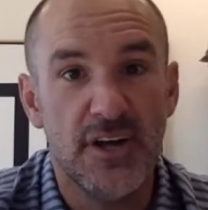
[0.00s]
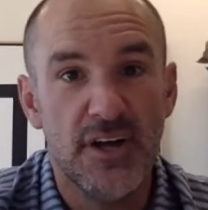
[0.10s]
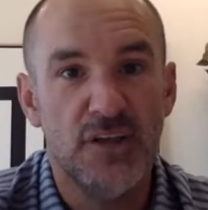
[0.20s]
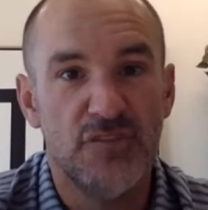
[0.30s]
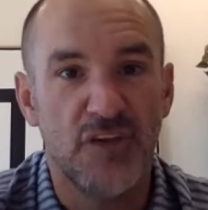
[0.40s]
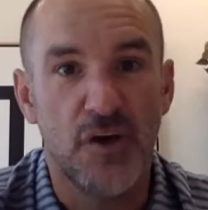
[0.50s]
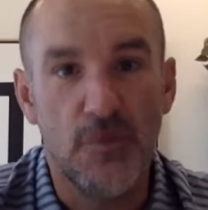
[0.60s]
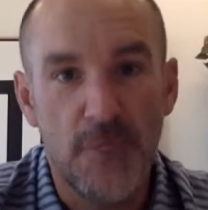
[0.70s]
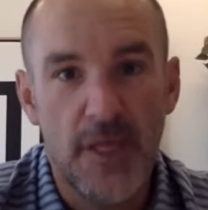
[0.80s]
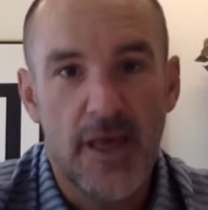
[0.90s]
So
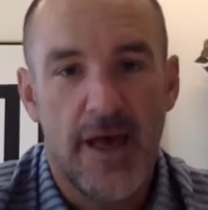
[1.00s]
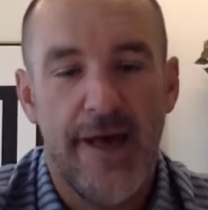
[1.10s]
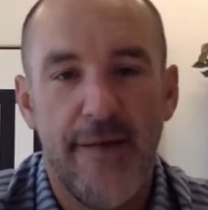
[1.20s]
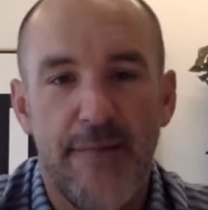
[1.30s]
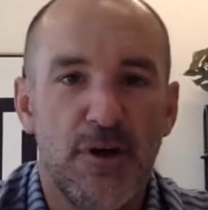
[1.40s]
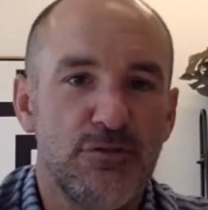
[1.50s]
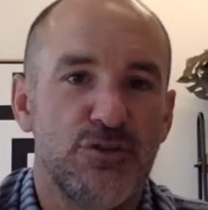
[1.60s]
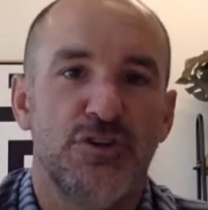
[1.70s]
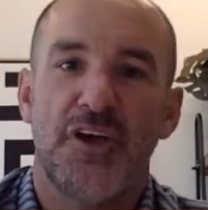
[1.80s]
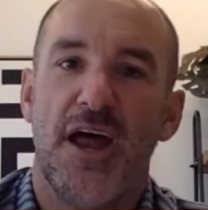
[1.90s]
those are
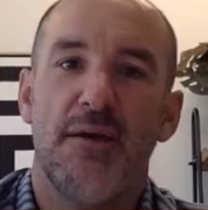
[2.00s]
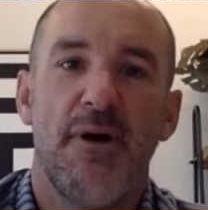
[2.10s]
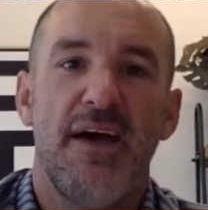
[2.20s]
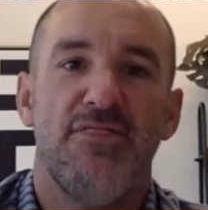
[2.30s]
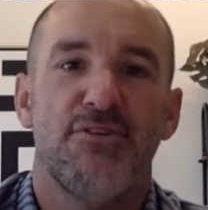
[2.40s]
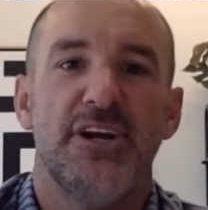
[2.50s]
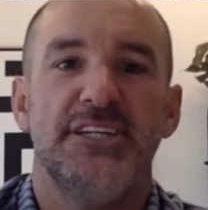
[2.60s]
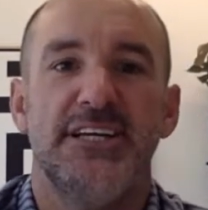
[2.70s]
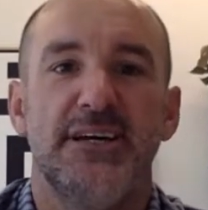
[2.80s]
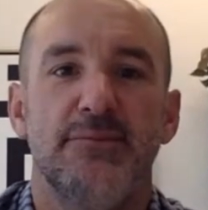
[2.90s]
just kind of my 3
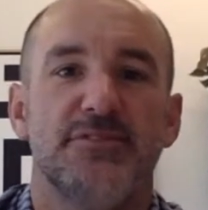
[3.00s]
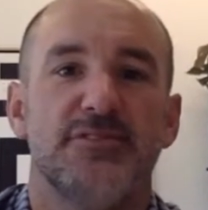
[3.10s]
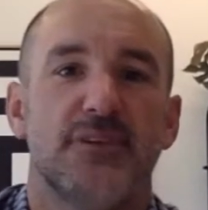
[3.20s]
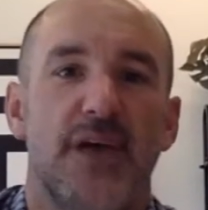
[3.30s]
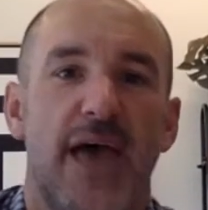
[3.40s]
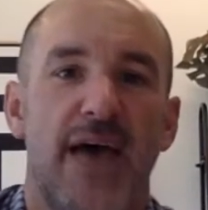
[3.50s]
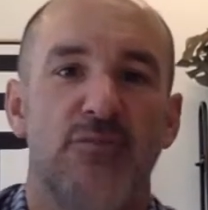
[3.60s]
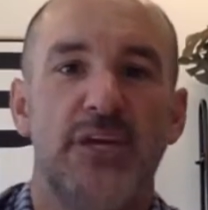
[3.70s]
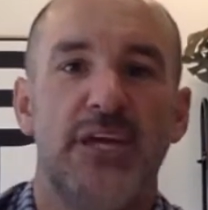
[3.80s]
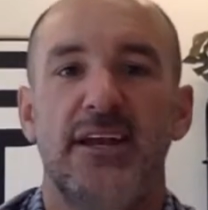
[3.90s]
tips. as
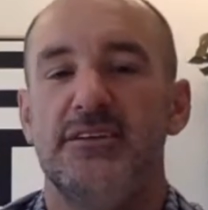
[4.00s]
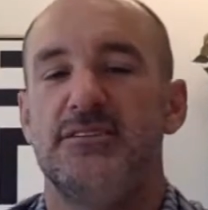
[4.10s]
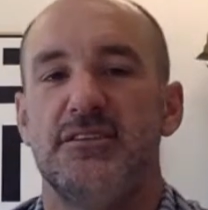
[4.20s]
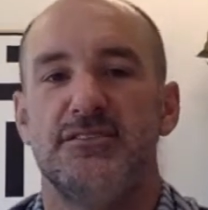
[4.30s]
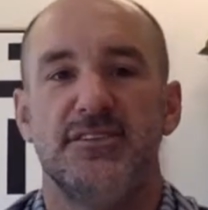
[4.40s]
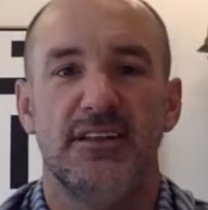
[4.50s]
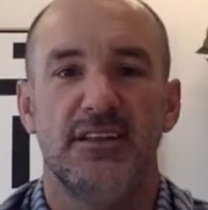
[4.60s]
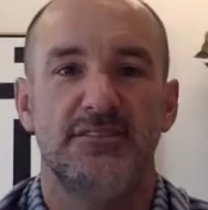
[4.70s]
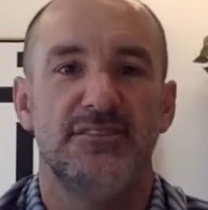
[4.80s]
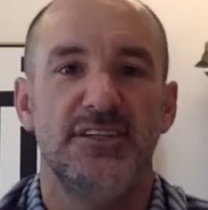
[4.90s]
we get into the
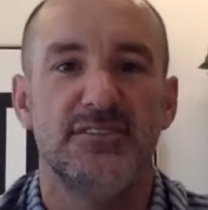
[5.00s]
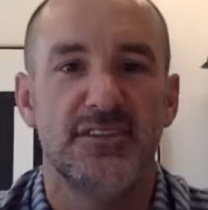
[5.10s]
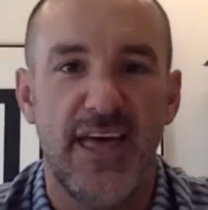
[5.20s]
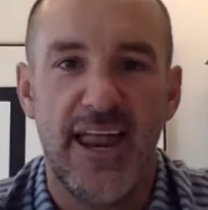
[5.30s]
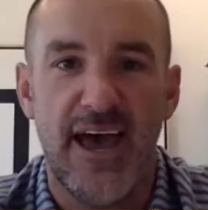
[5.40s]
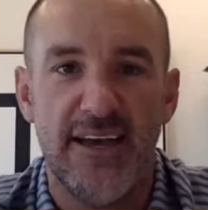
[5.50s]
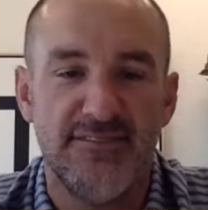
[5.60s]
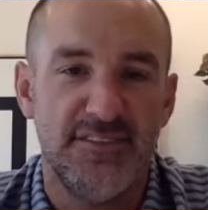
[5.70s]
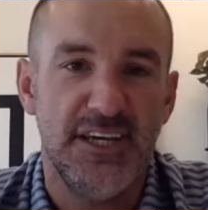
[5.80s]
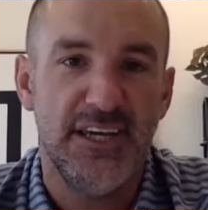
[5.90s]
selling season that I
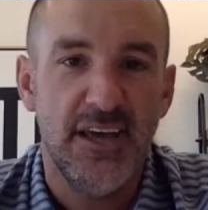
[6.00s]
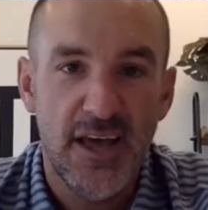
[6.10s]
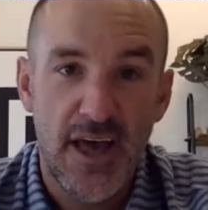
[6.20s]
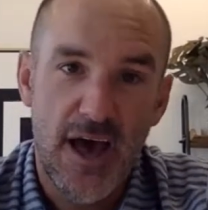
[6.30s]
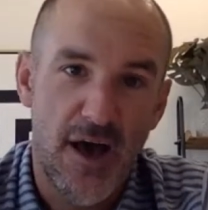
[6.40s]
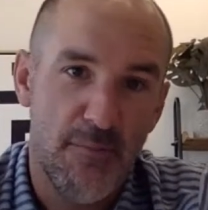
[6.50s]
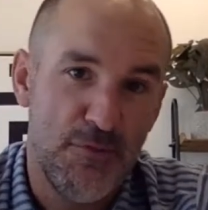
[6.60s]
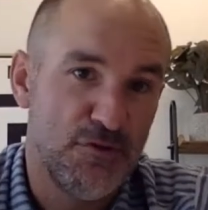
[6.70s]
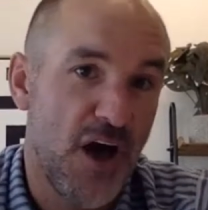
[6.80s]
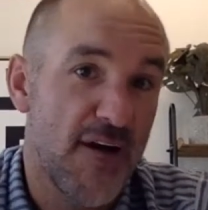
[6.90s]
see,
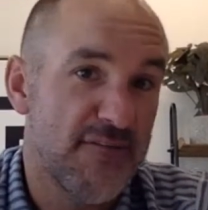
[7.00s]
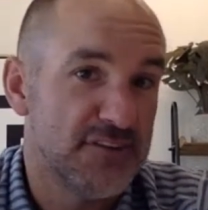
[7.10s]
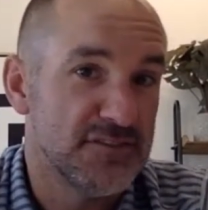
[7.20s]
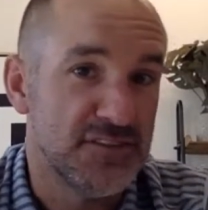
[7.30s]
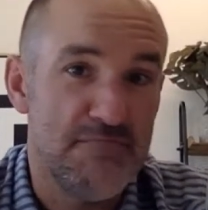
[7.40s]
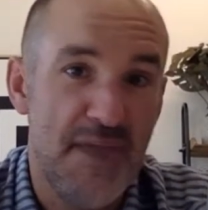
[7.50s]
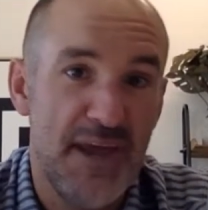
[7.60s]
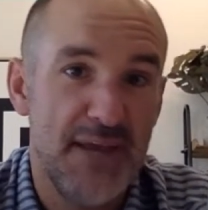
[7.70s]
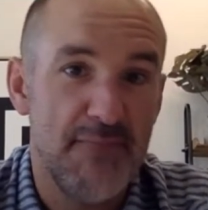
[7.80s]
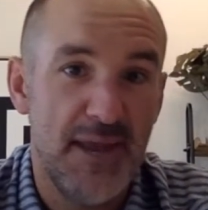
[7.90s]
there's obviously
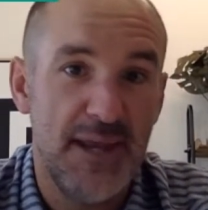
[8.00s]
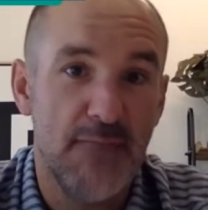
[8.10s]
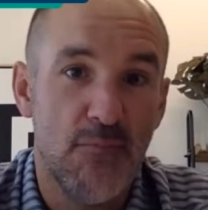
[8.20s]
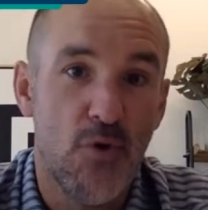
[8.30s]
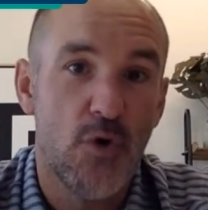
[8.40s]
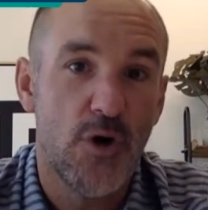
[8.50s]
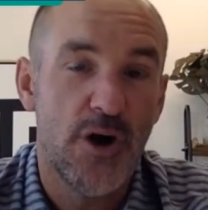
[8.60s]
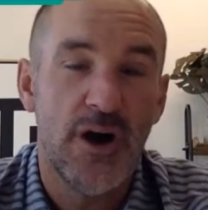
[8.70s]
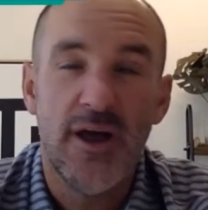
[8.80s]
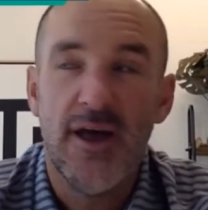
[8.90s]
many, many
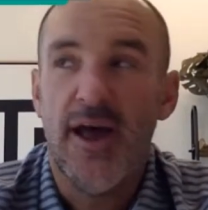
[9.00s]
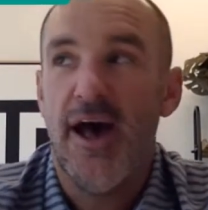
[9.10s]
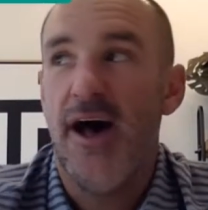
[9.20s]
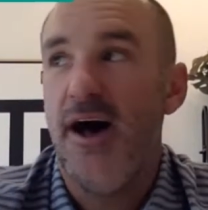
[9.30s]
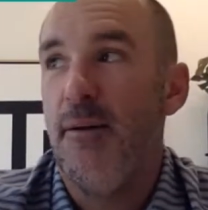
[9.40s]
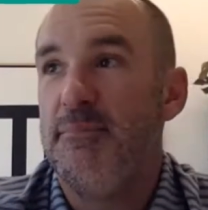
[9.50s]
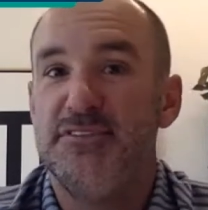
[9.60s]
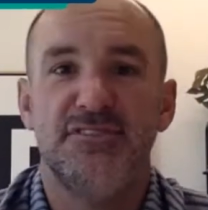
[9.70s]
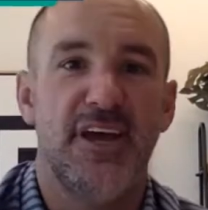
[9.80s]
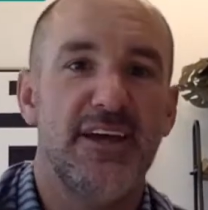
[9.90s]
more
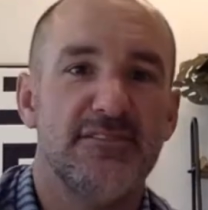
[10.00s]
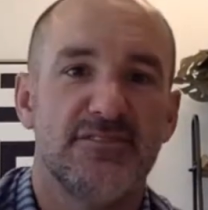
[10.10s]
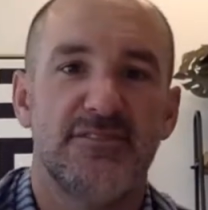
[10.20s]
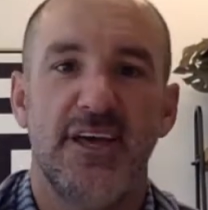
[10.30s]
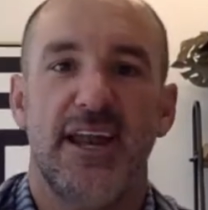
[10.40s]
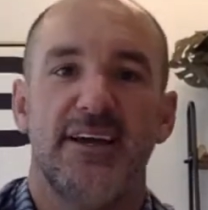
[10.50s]
mistakes that I